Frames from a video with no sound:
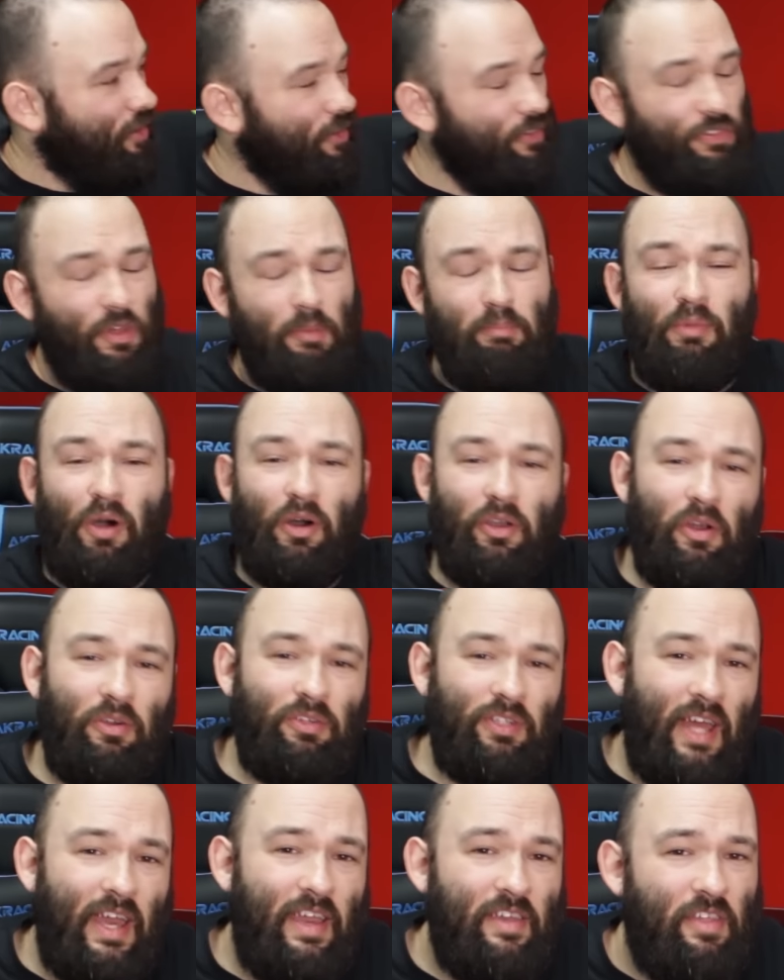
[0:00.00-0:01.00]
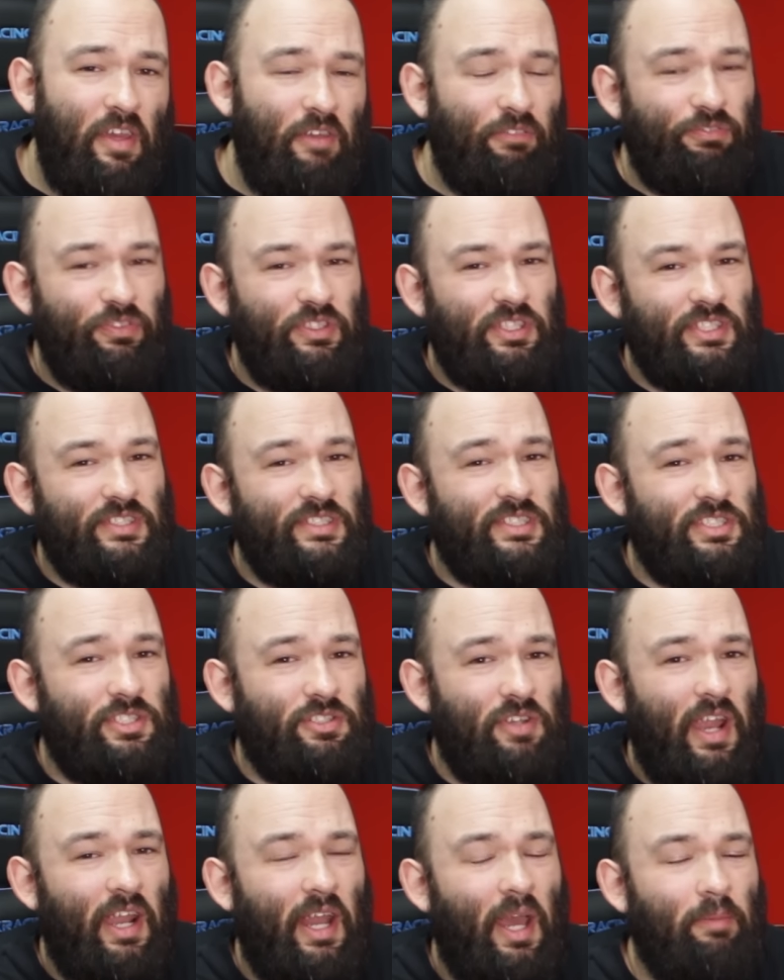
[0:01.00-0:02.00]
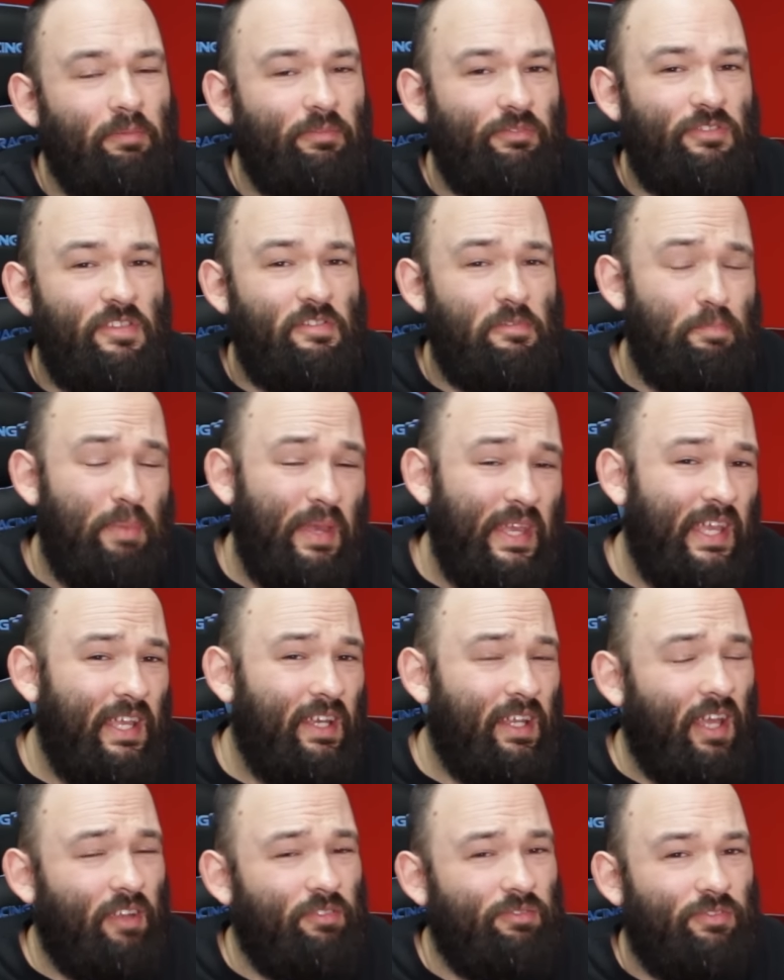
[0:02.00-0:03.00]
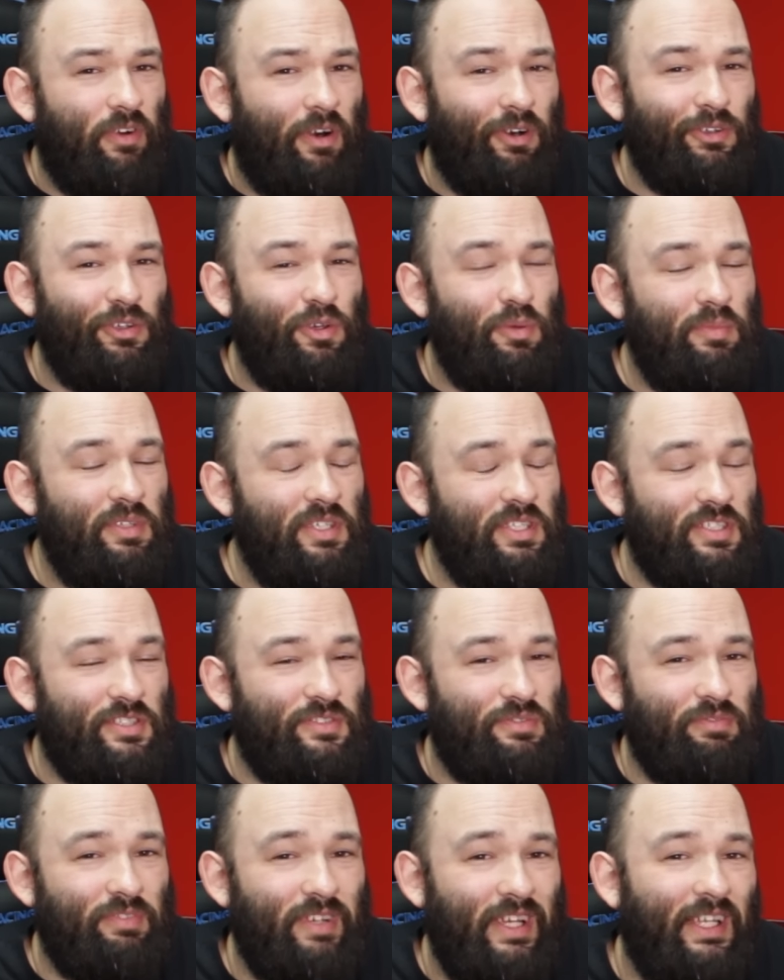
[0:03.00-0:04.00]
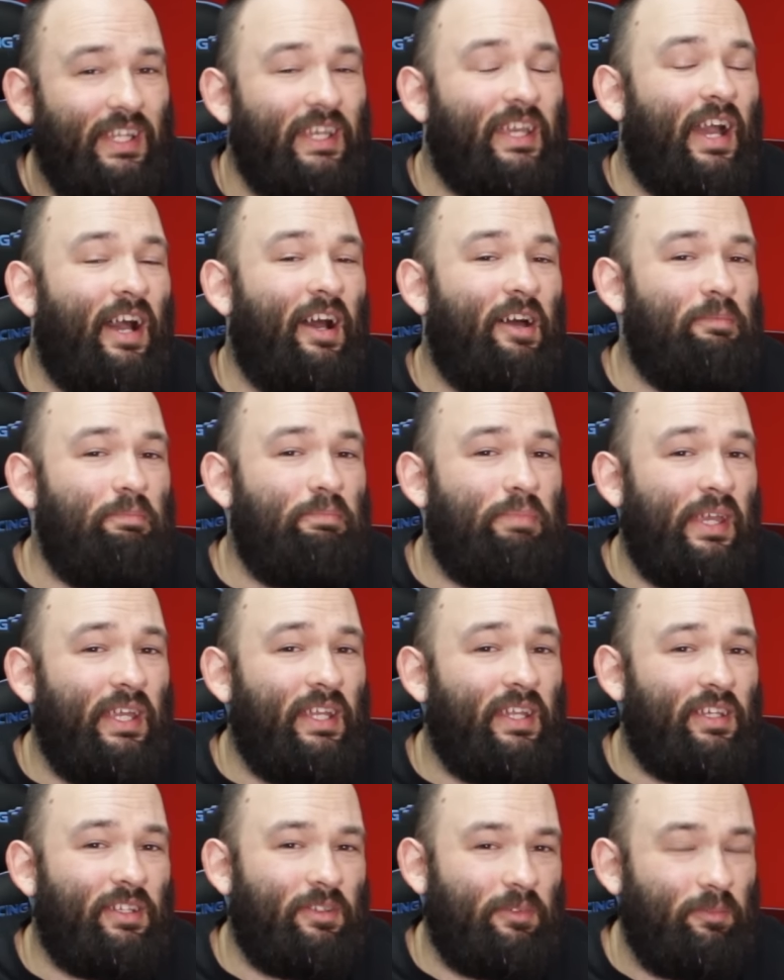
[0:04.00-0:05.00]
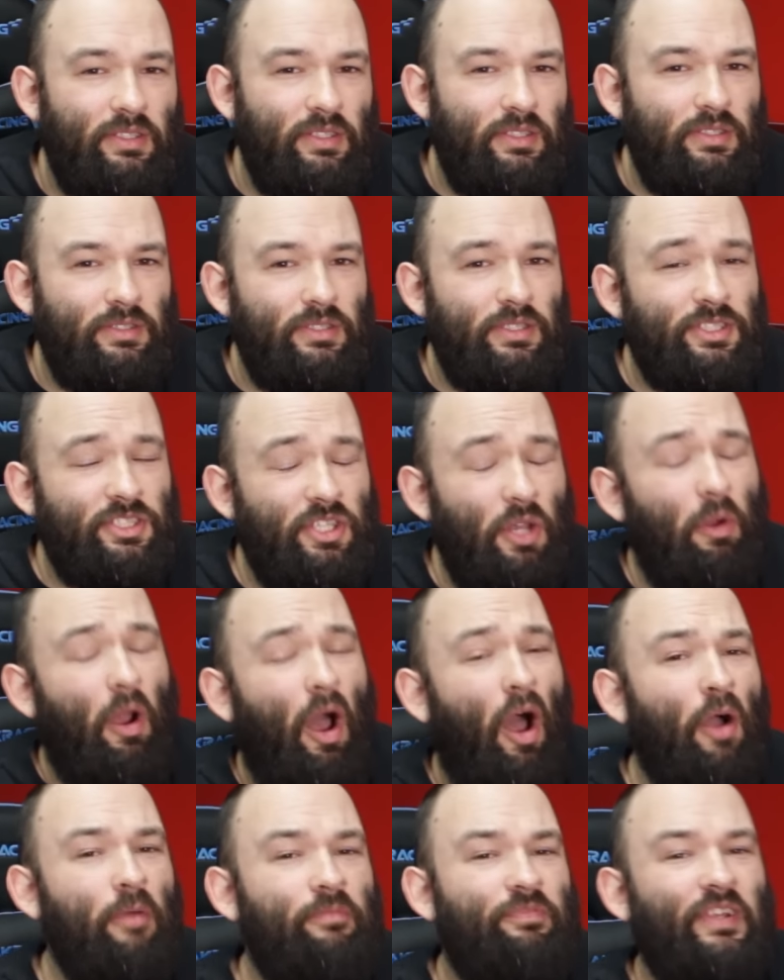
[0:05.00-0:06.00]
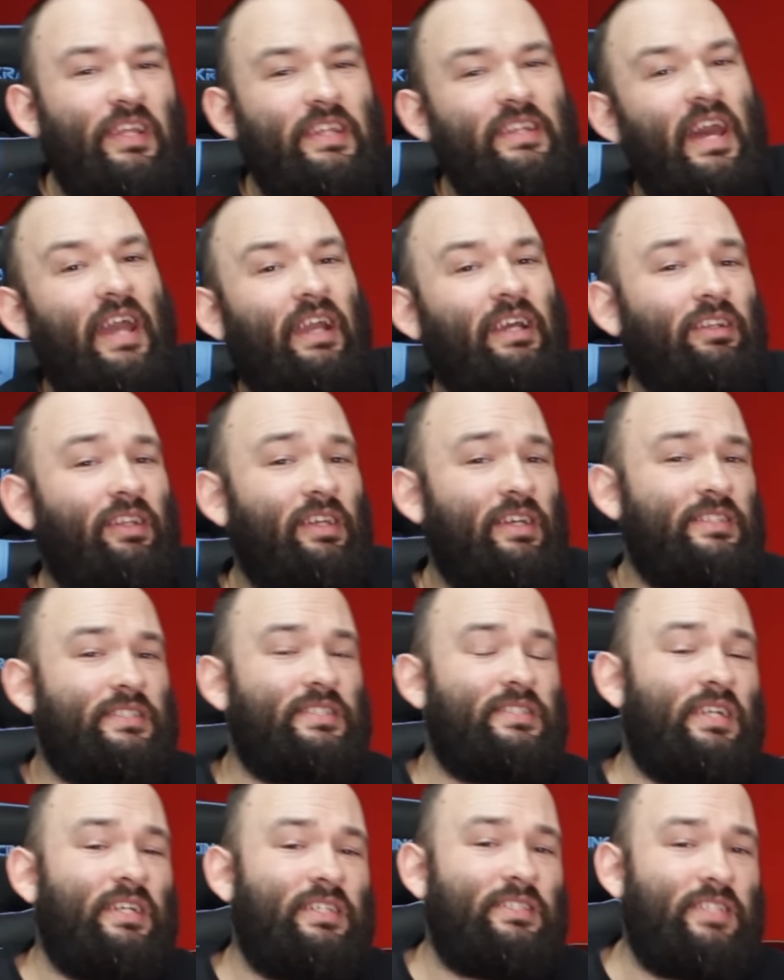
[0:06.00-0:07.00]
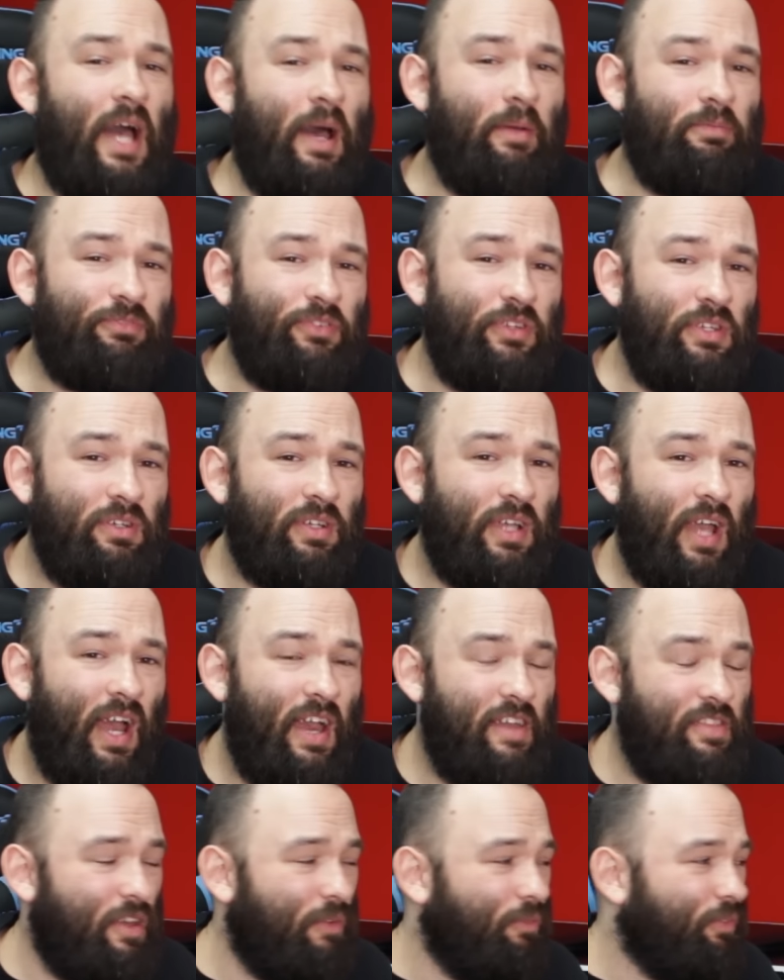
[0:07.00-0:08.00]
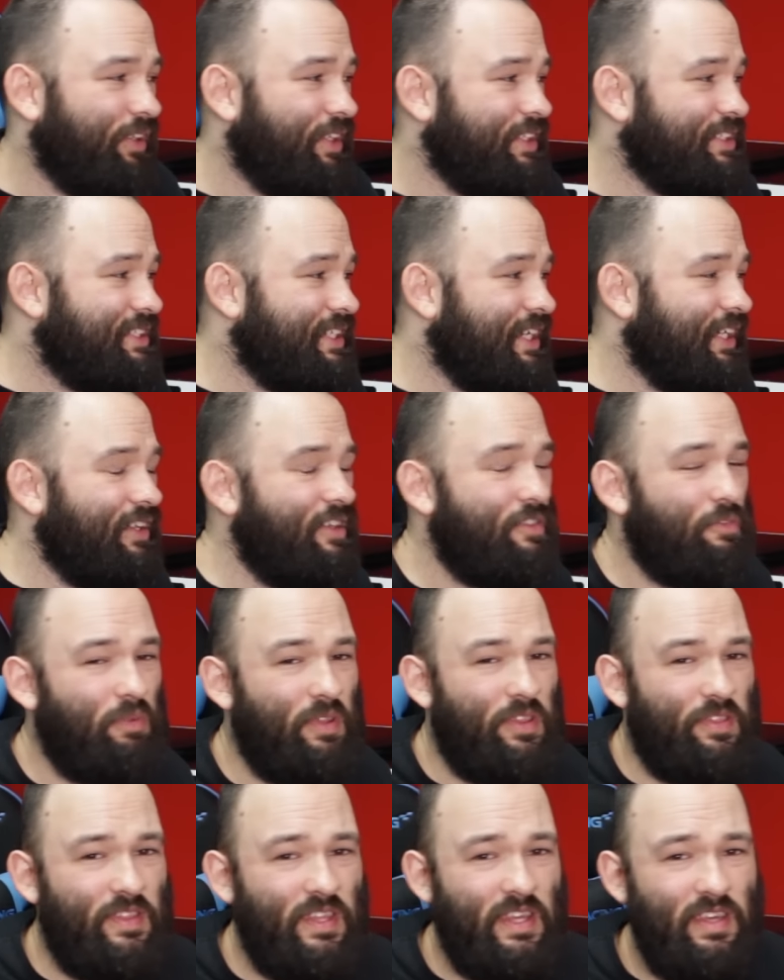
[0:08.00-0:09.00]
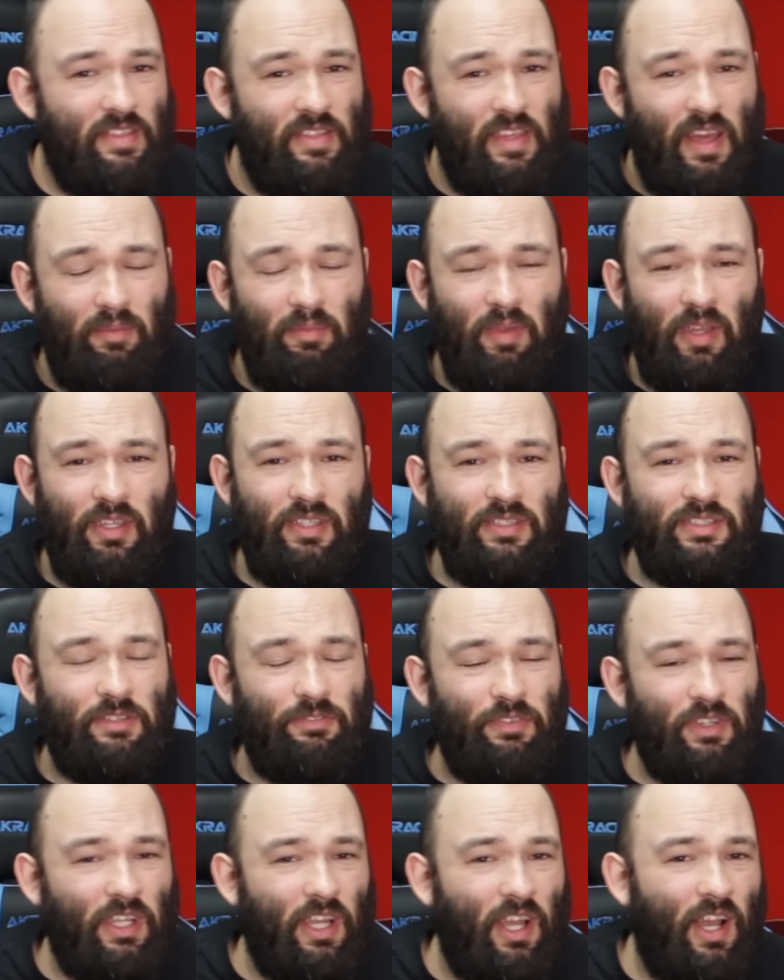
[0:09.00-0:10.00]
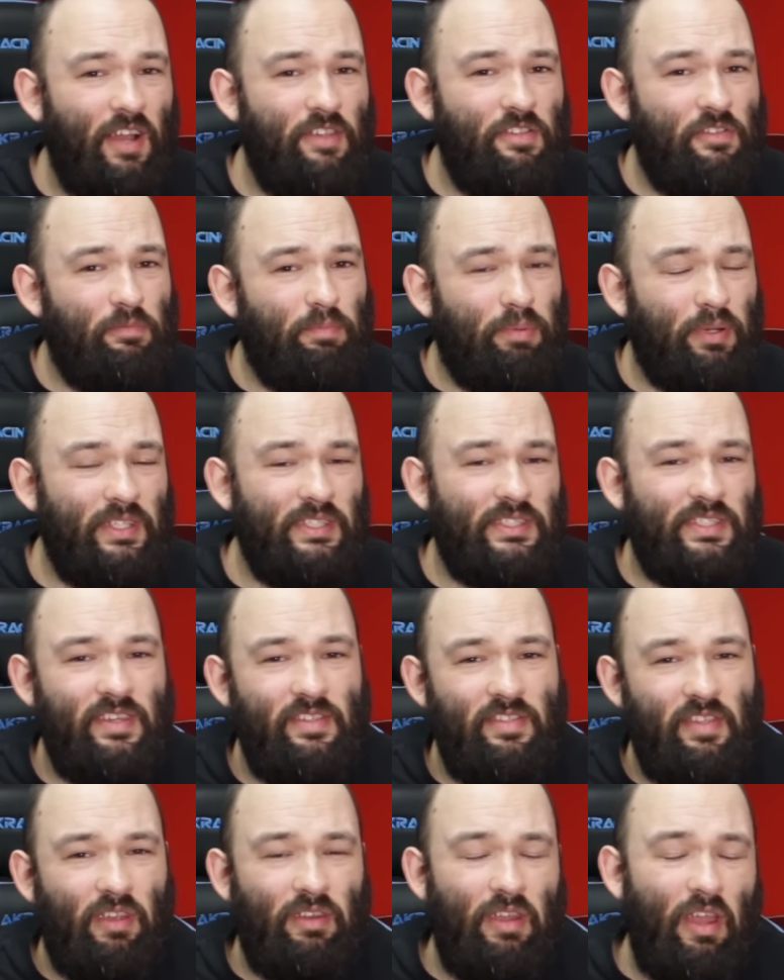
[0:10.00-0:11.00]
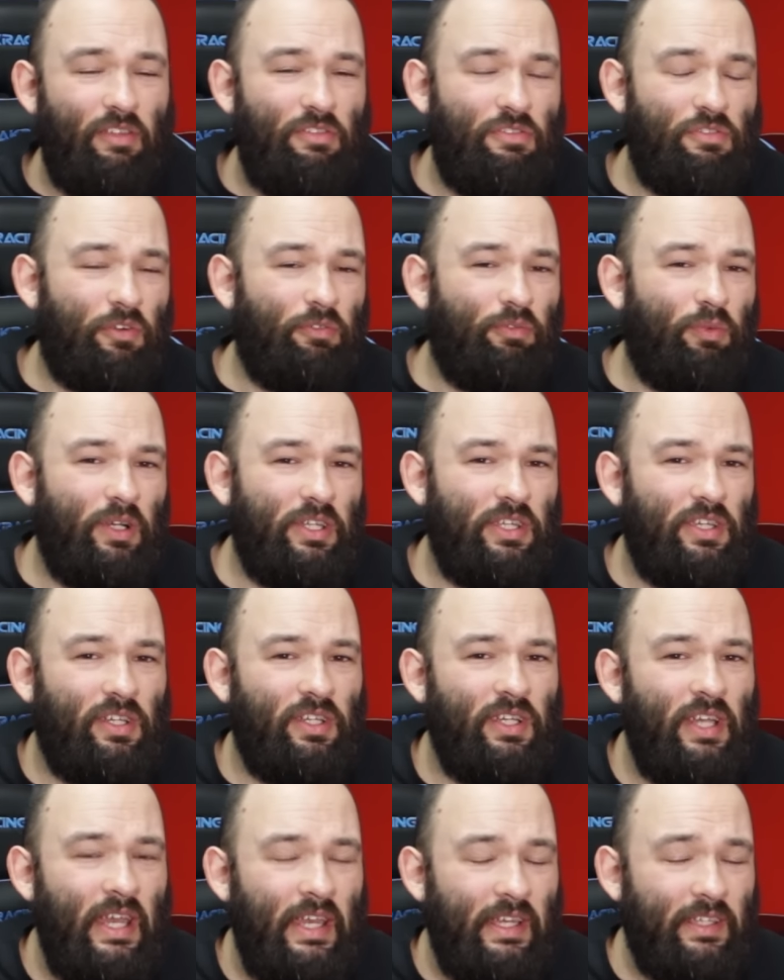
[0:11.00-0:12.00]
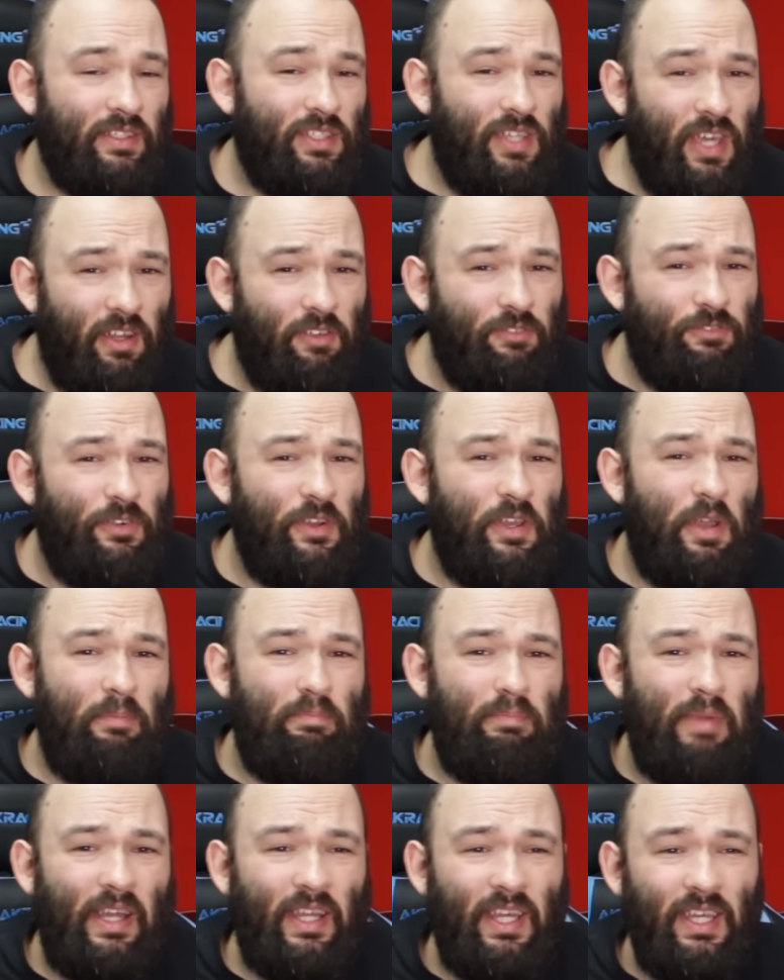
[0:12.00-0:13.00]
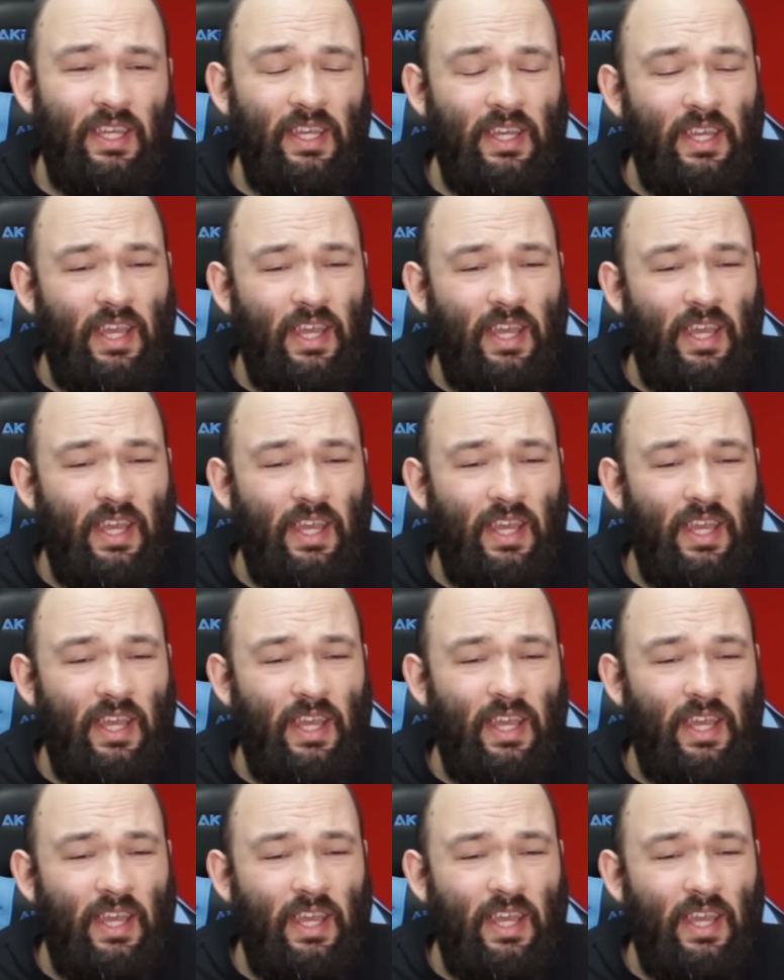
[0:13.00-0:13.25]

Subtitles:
the mono laser for just straight up speed and volume, you just really can't beat it. So hopefully that clears things up for you guys and what the deal is with these different kinds of printers, and sort of what you're getting for your money.